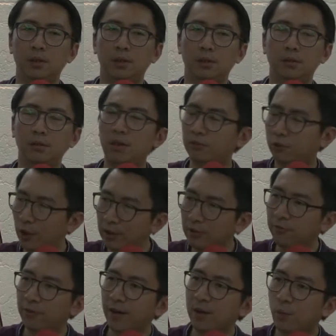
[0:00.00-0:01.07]
You know, they're trying to
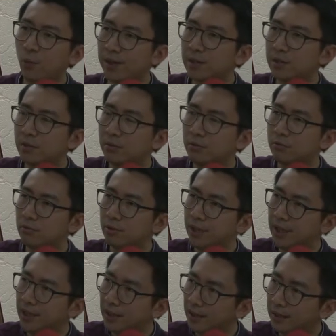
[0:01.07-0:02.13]
find ways to
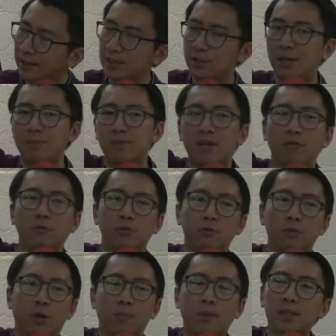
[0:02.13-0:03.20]
reattach themselves to
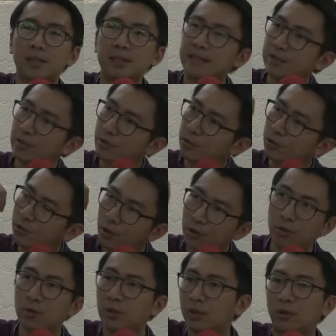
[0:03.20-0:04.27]
God, but they just do not
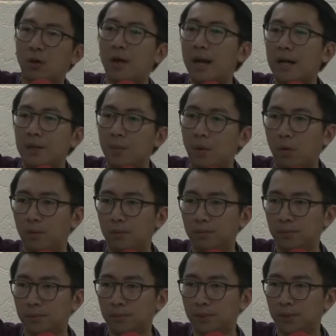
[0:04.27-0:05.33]
know the God anymore
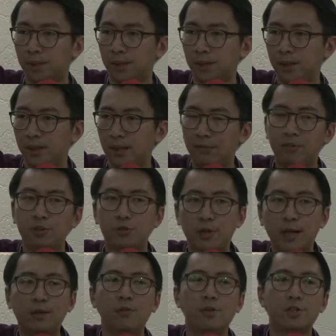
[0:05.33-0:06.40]
after
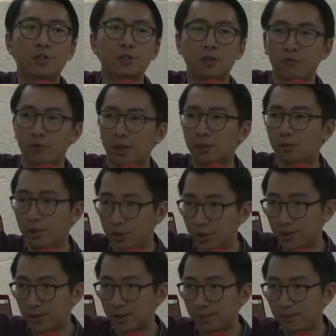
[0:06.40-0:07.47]
generations of
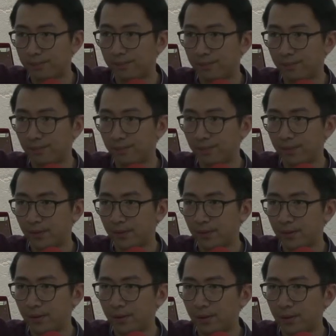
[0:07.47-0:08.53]
generations.
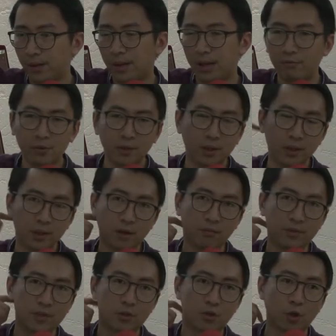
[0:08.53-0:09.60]
Have you heard of
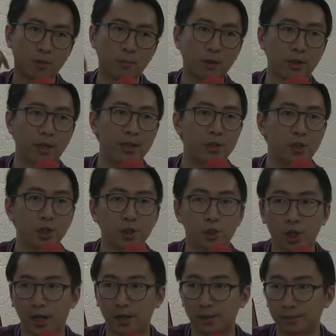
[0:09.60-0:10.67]
this story about ancient
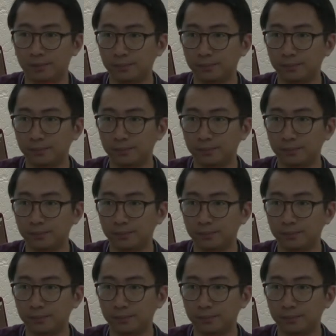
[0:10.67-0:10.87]
China?